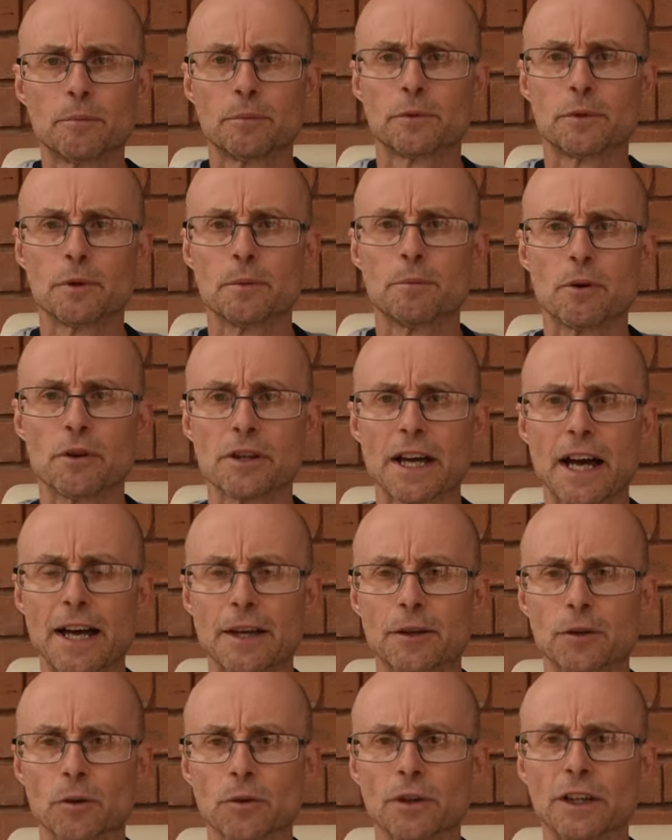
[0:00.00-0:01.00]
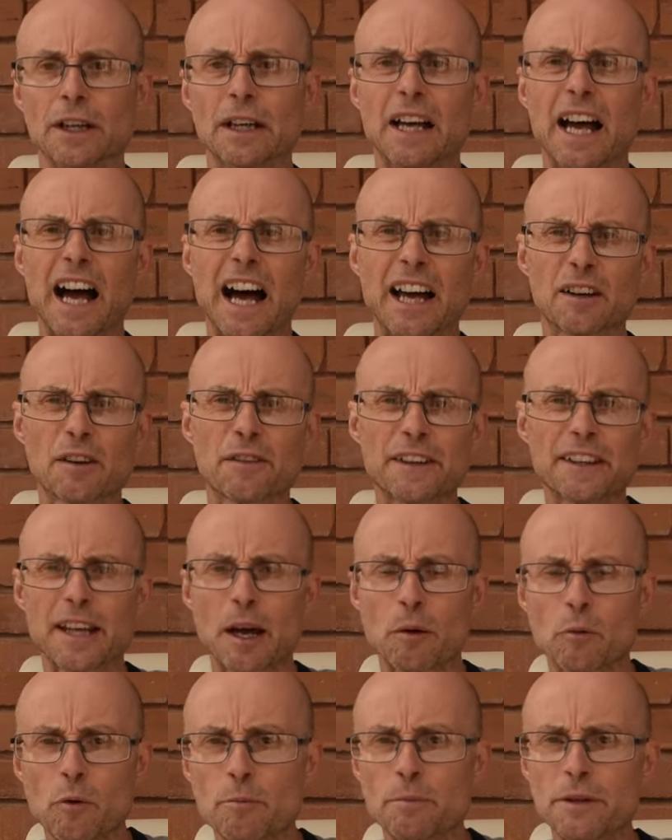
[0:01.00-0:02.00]
to put your hand on, and I think
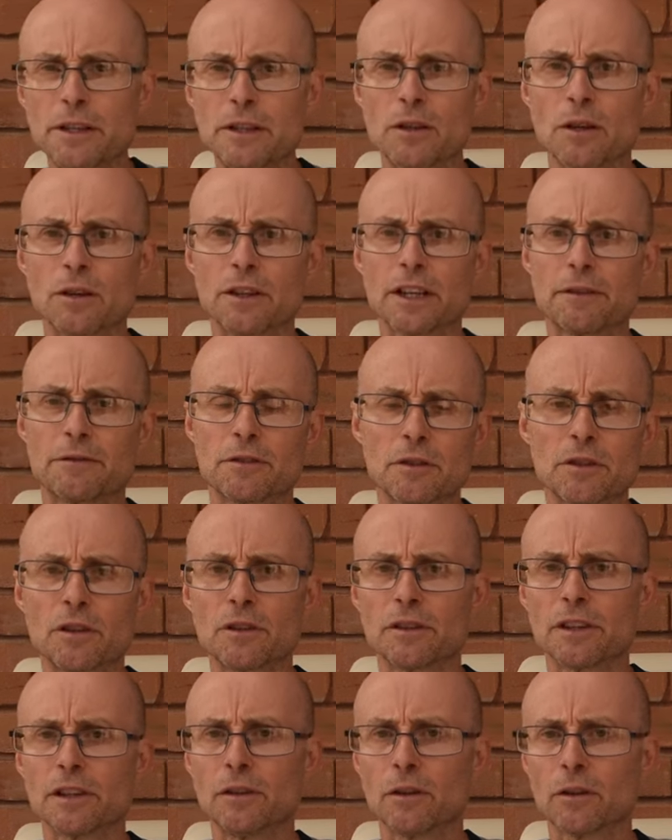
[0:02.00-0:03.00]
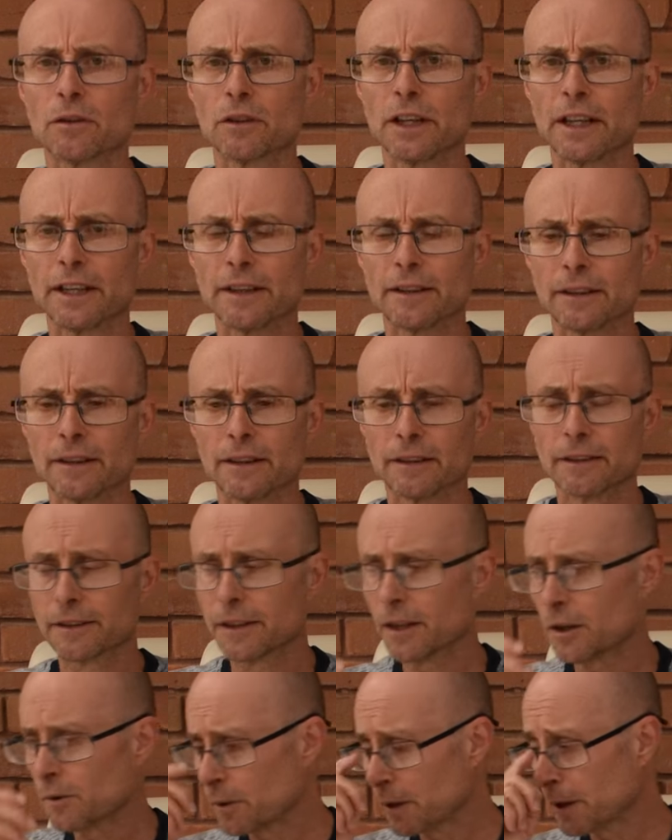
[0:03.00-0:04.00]
that would be good if you're using long lenses.
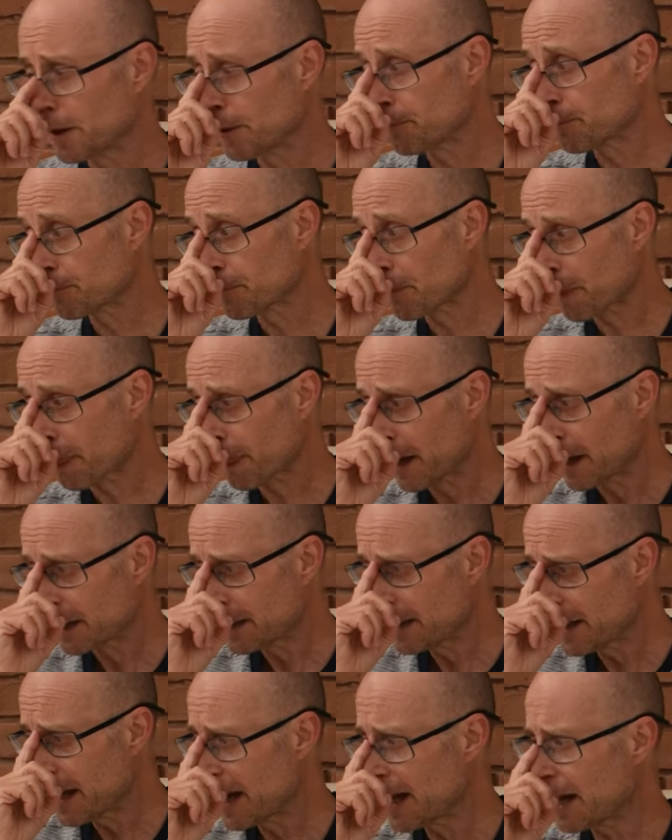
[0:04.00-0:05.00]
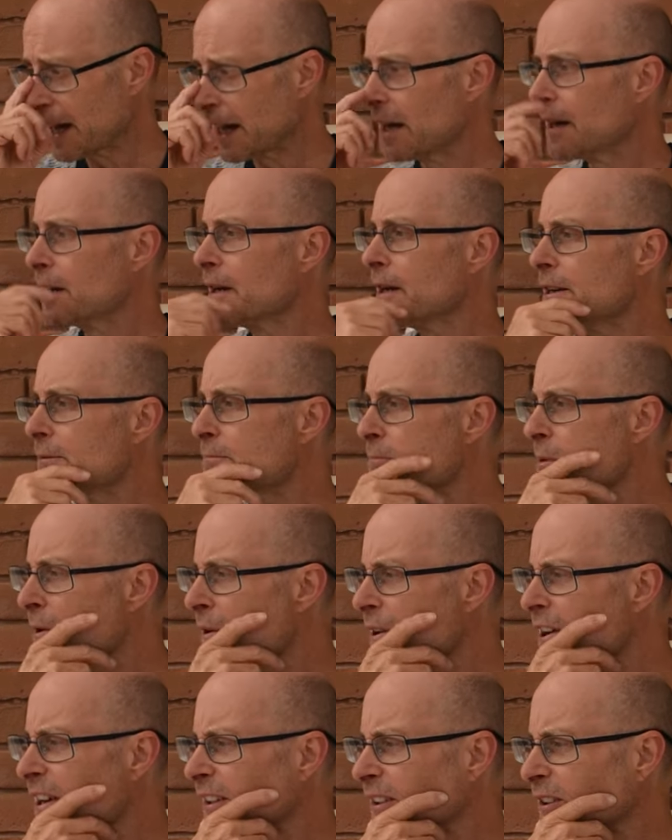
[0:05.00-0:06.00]
So yeah, in
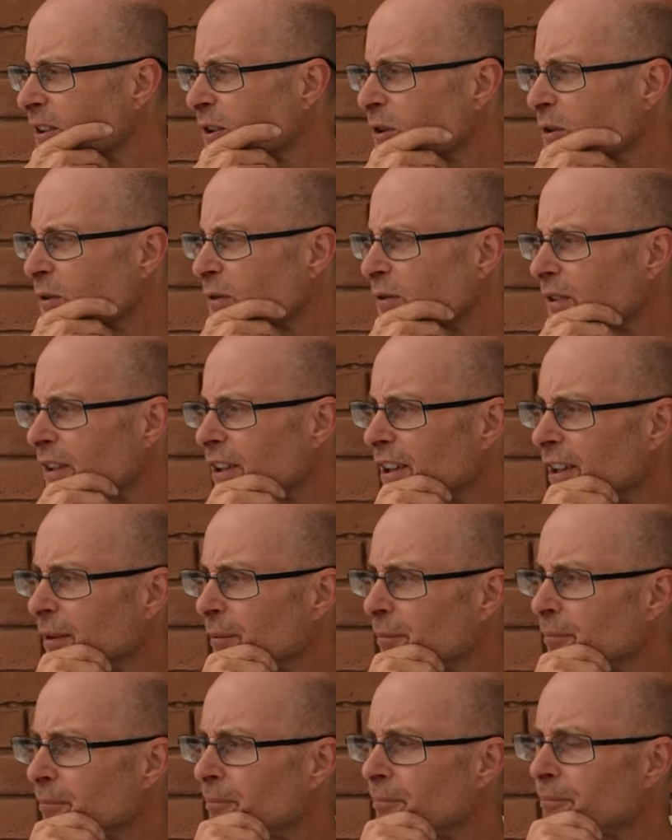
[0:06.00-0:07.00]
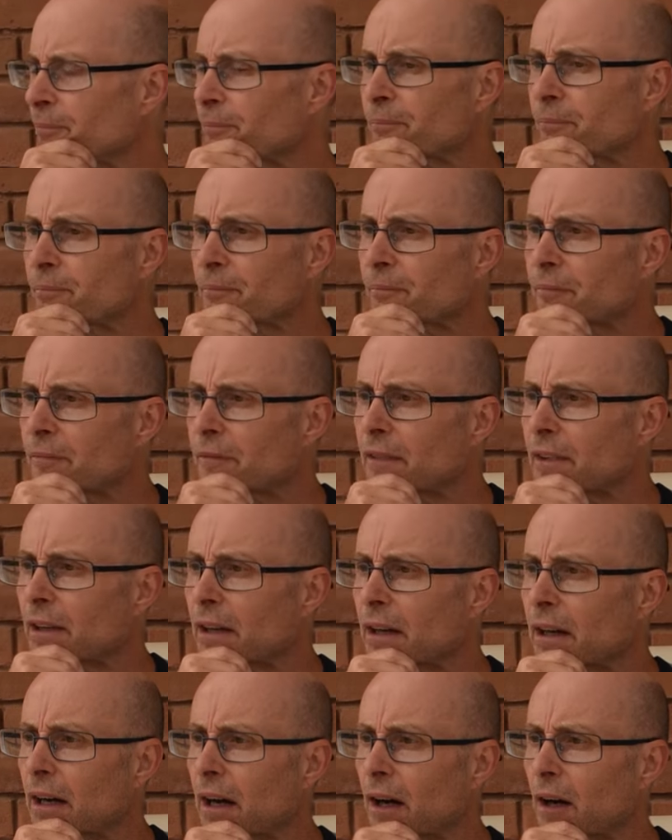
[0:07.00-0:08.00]
my sort of
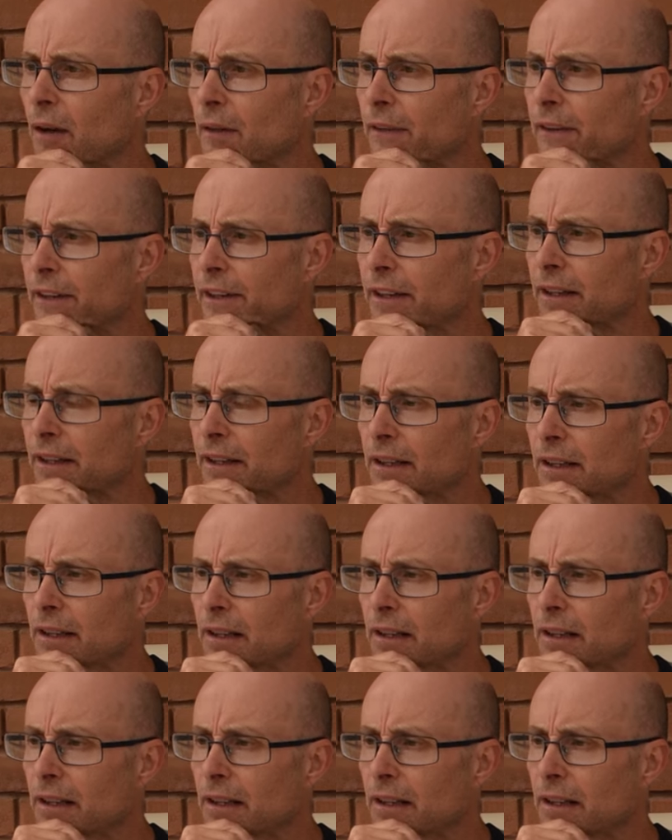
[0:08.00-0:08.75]
I think